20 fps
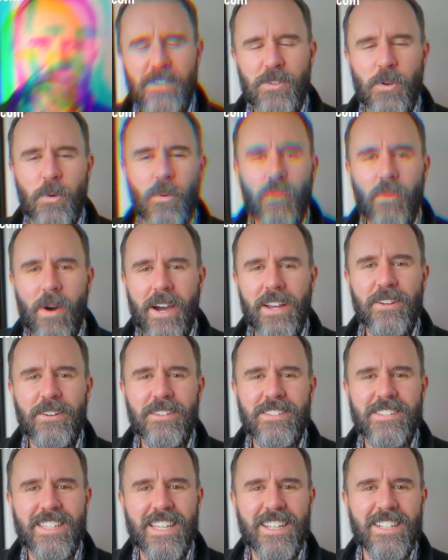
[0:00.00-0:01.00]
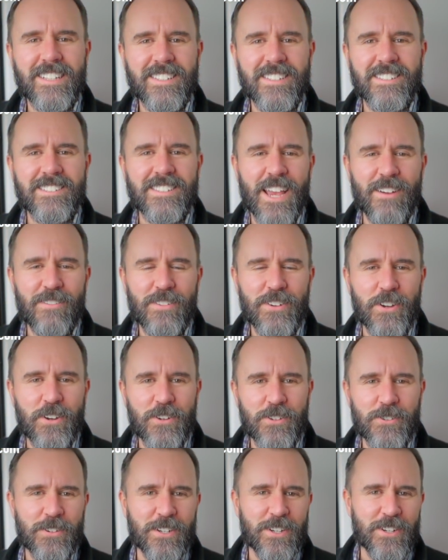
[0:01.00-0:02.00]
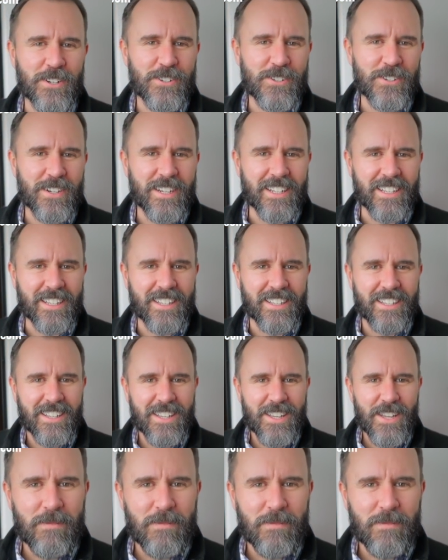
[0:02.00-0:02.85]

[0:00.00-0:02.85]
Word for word: So why don't skeletons ever go trick-or-treating?